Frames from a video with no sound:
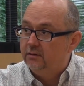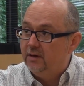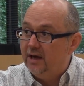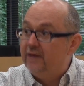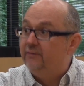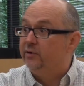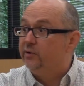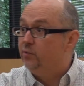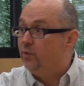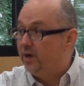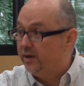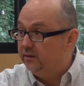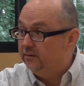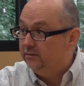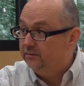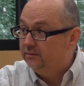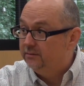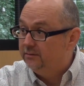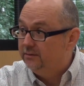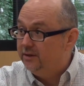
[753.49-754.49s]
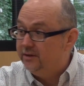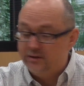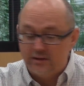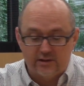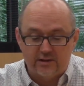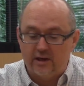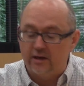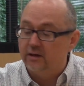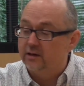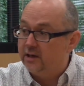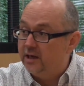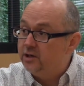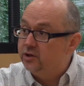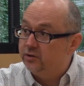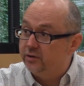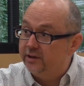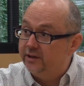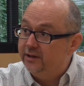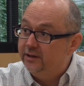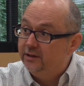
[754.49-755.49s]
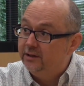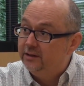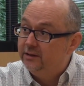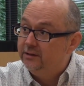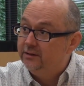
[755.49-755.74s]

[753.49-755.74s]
everyone in the entire country